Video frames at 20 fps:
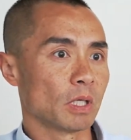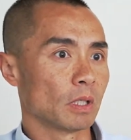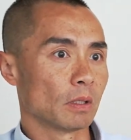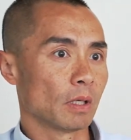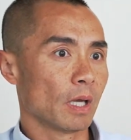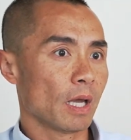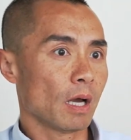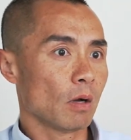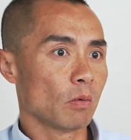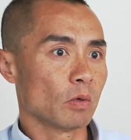
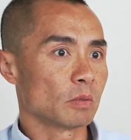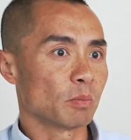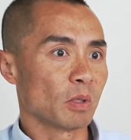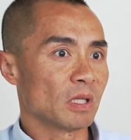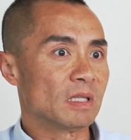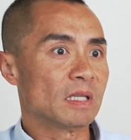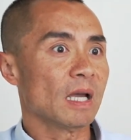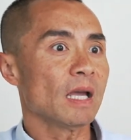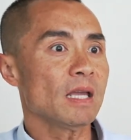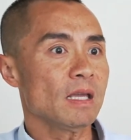hours,
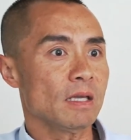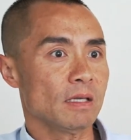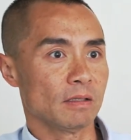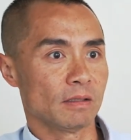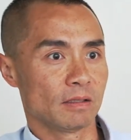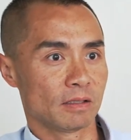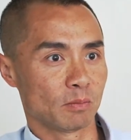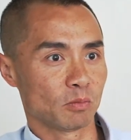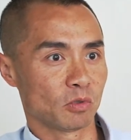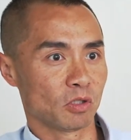but
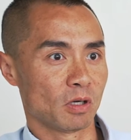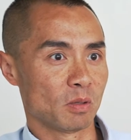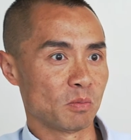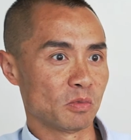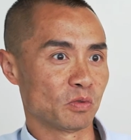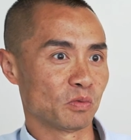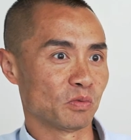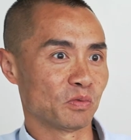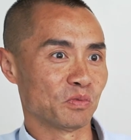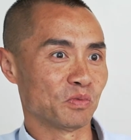days
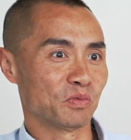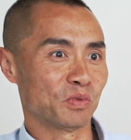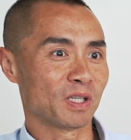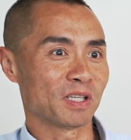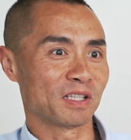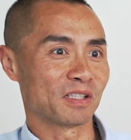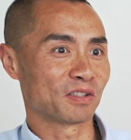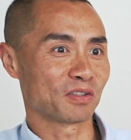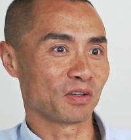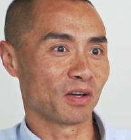sometimes
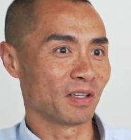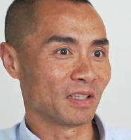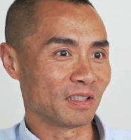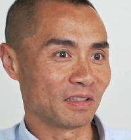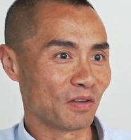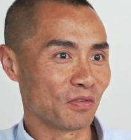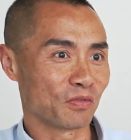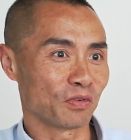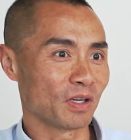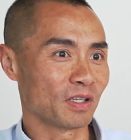reconciling
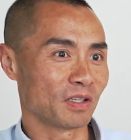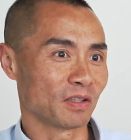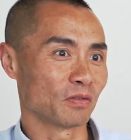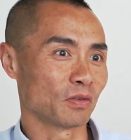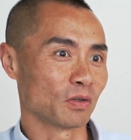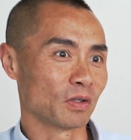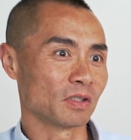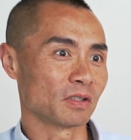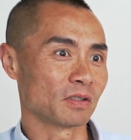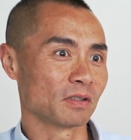their freight
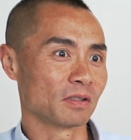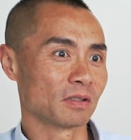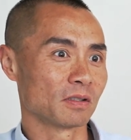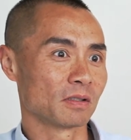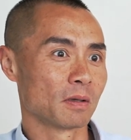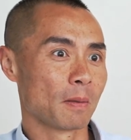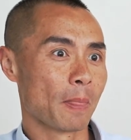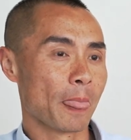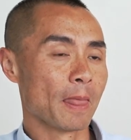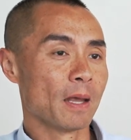invoices.
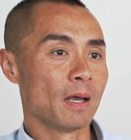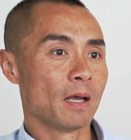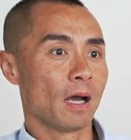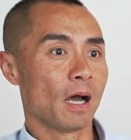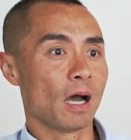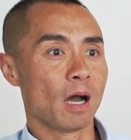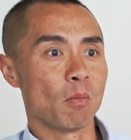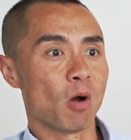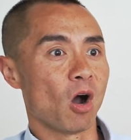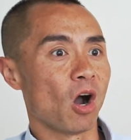
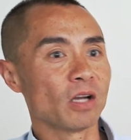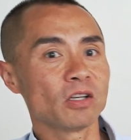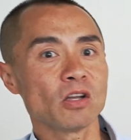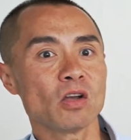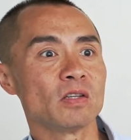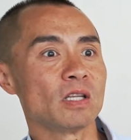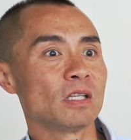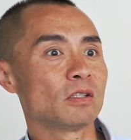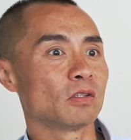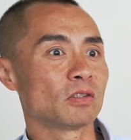I
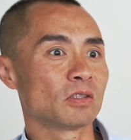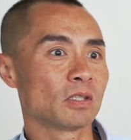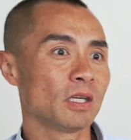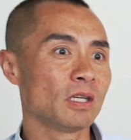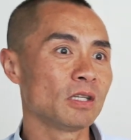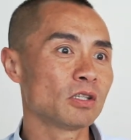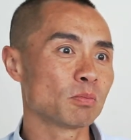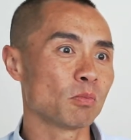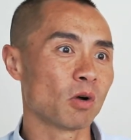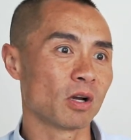don't need to
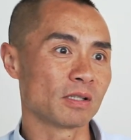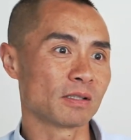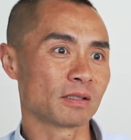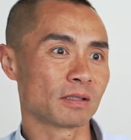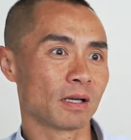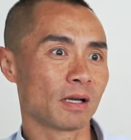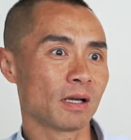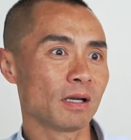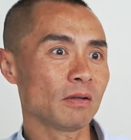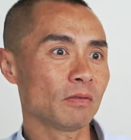teach my
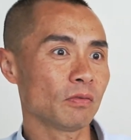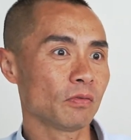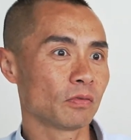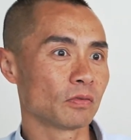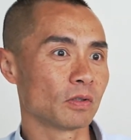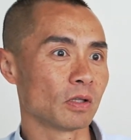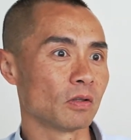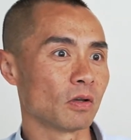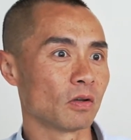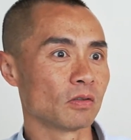staff
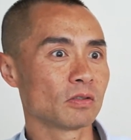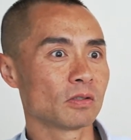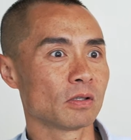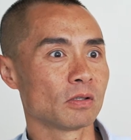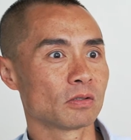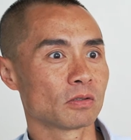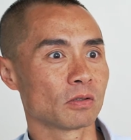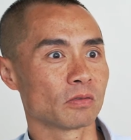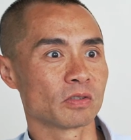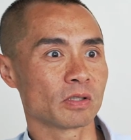the
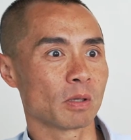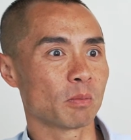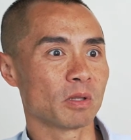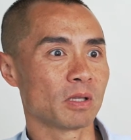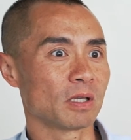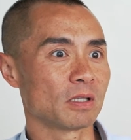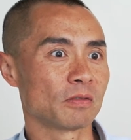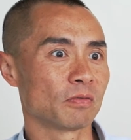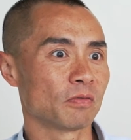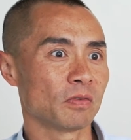nonsense of some of
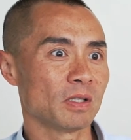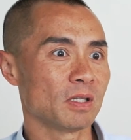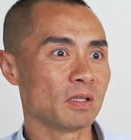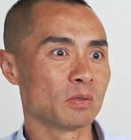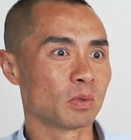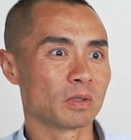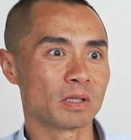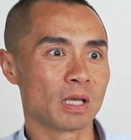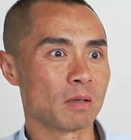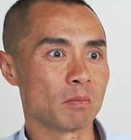these fees,
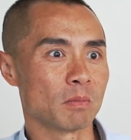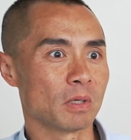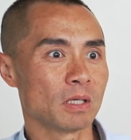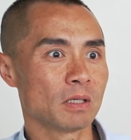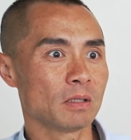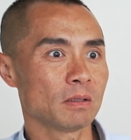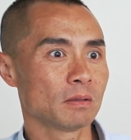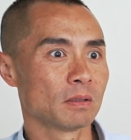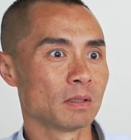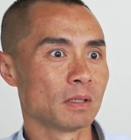what they
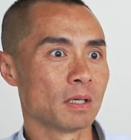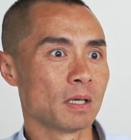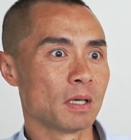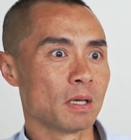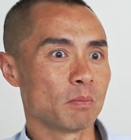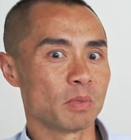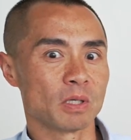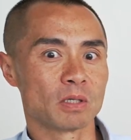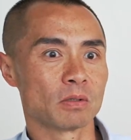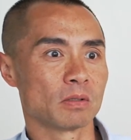mean,
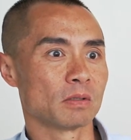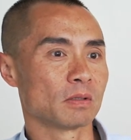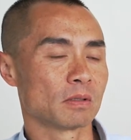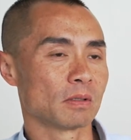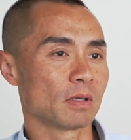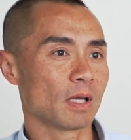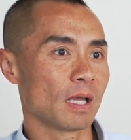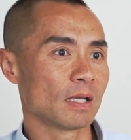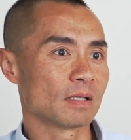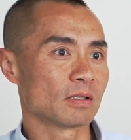
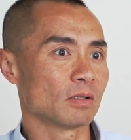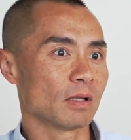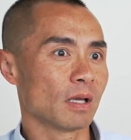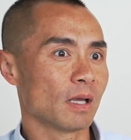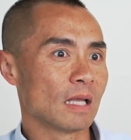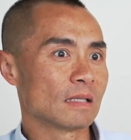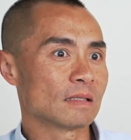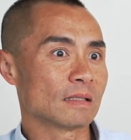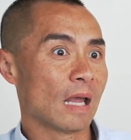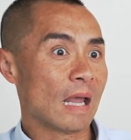because
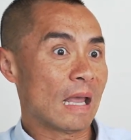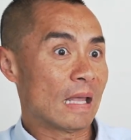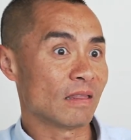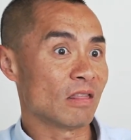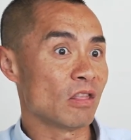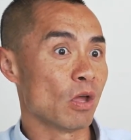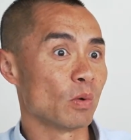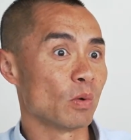there